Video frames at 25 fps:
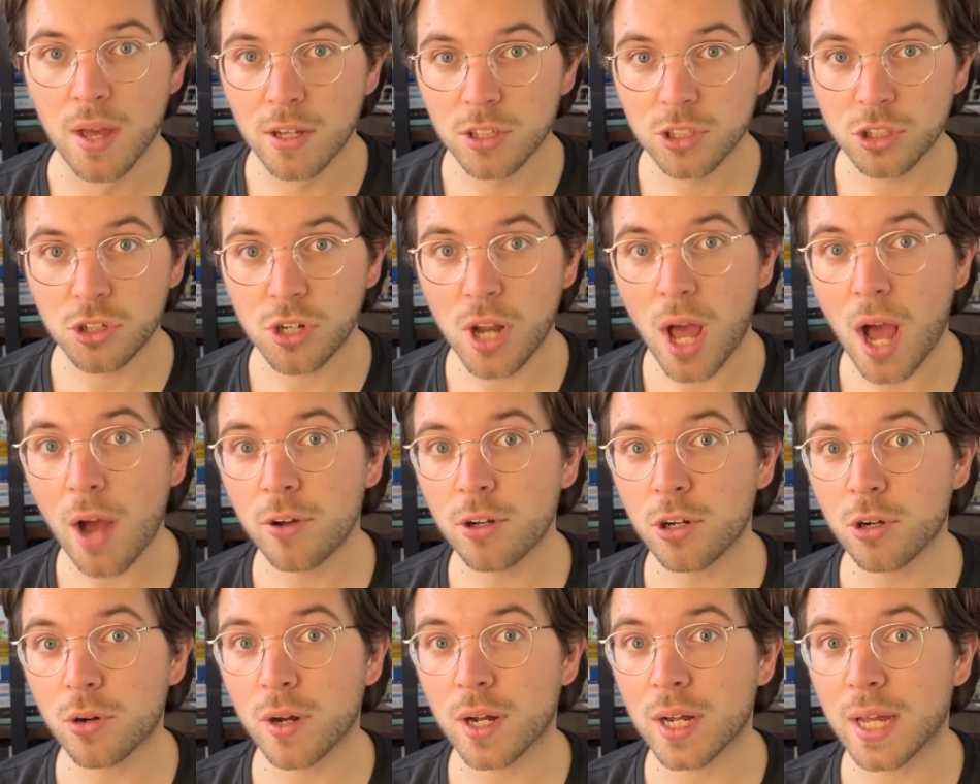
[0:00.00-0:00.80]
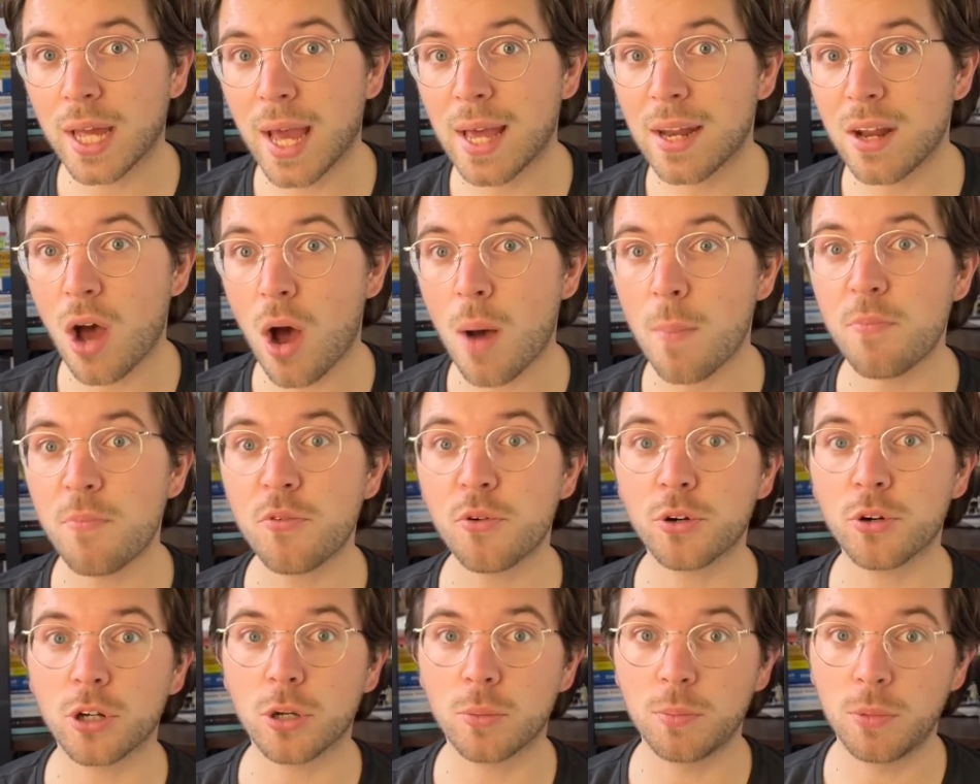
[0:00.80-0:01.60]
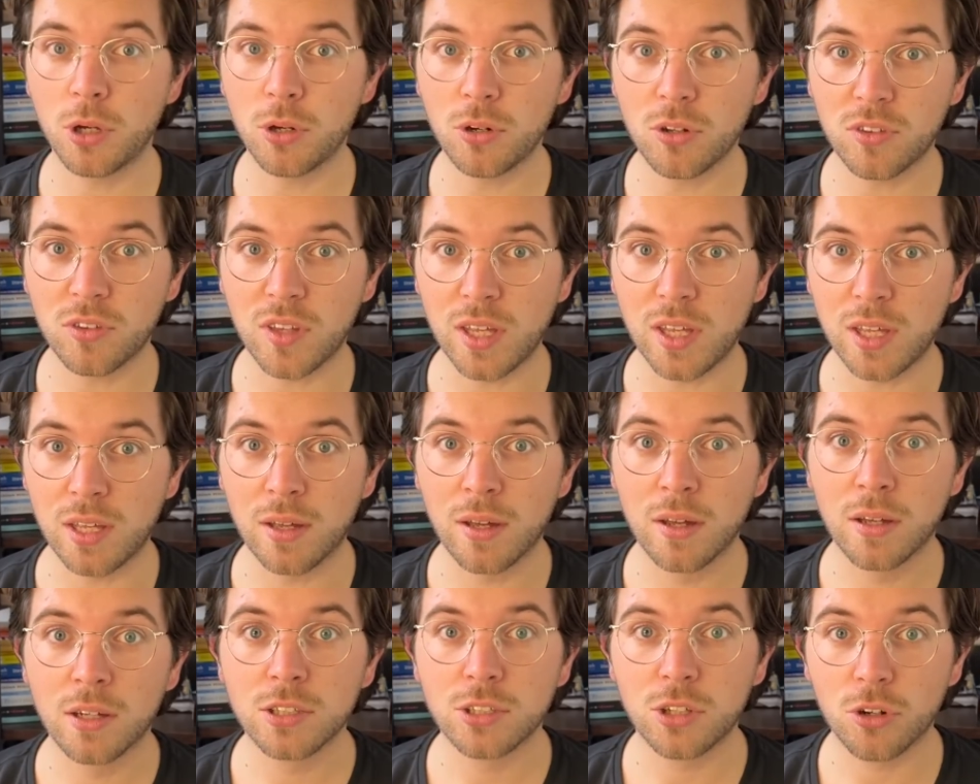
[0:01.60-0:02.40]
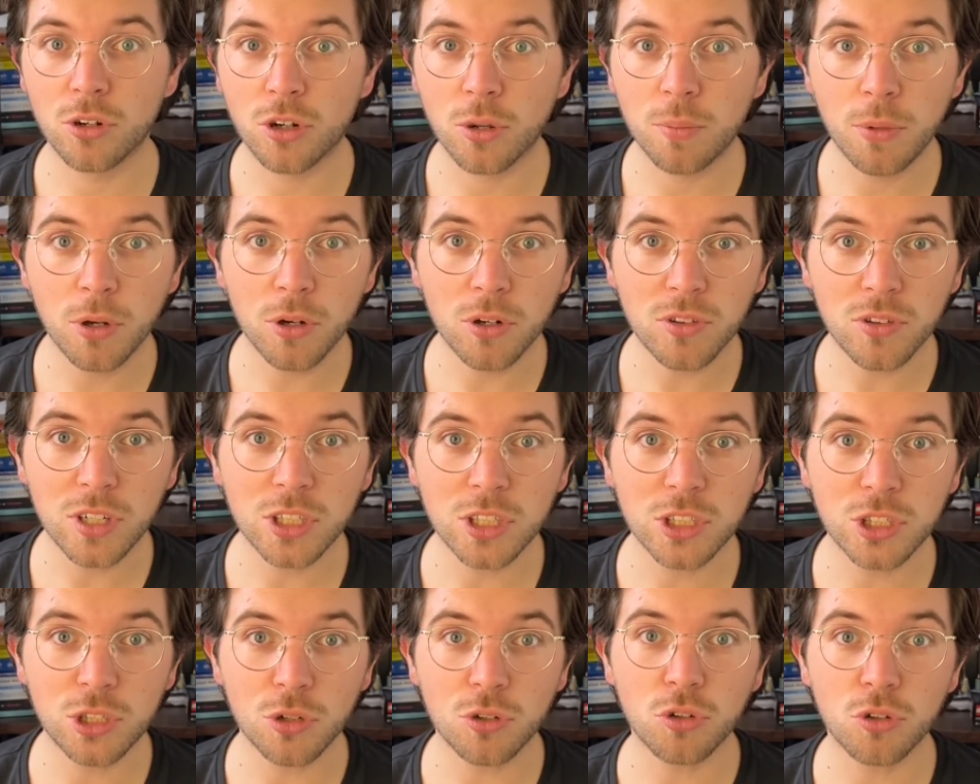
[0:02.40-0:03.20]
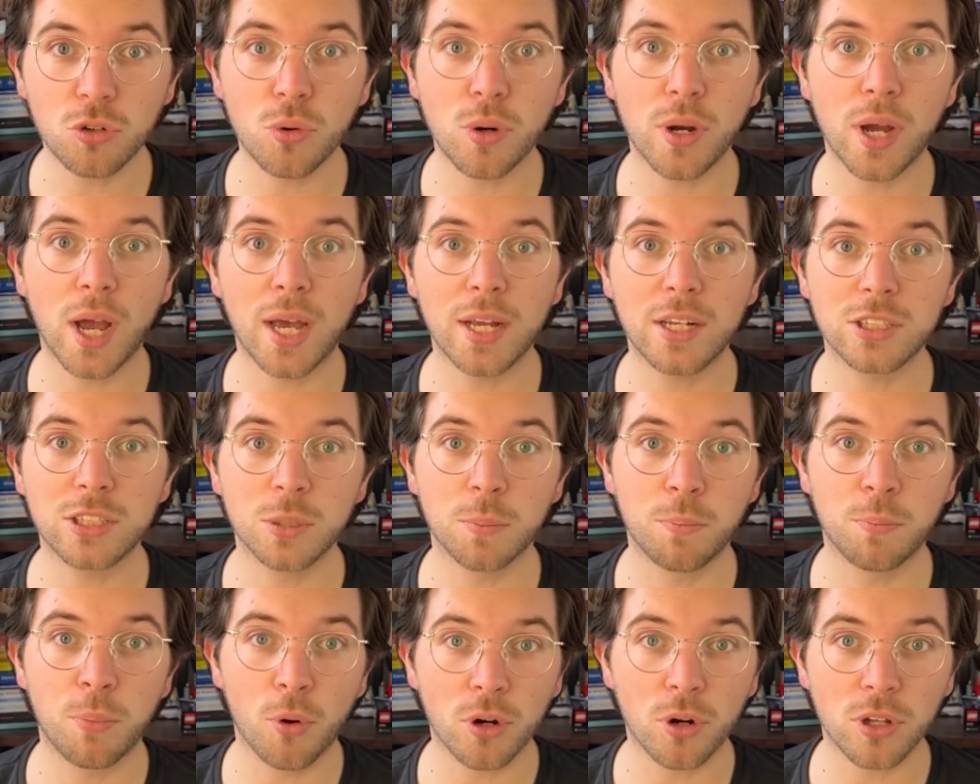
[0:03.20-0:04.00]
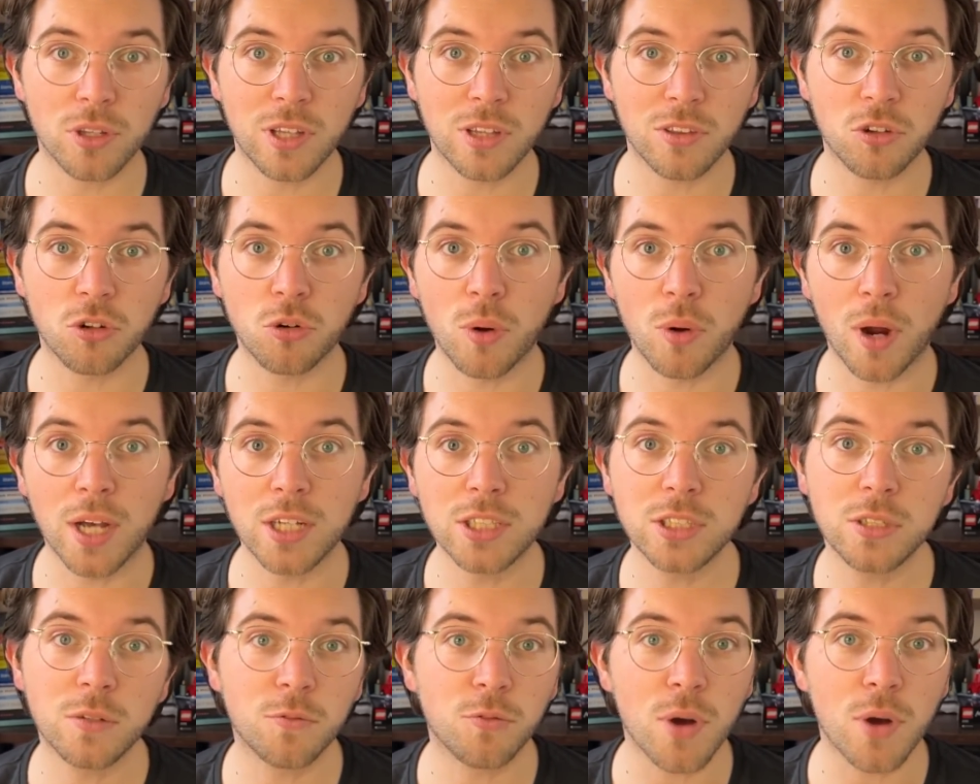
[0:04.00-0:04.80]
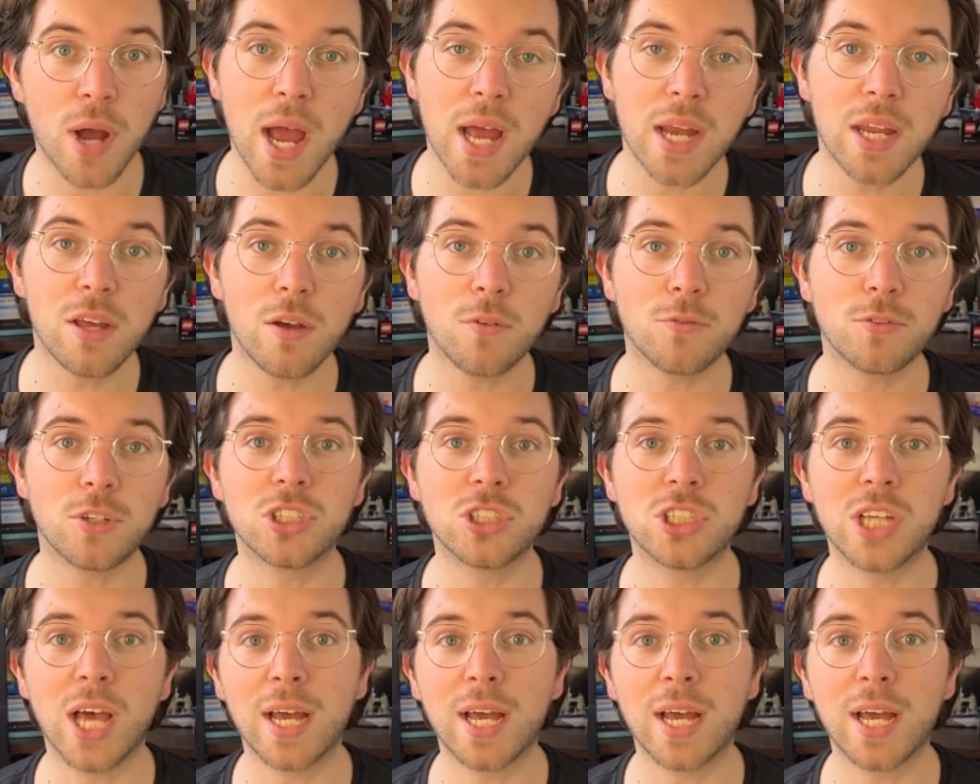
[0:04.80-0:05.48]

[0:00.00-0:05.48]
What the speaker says: So now you're again up for the community. So the community should create a supported integration for any of these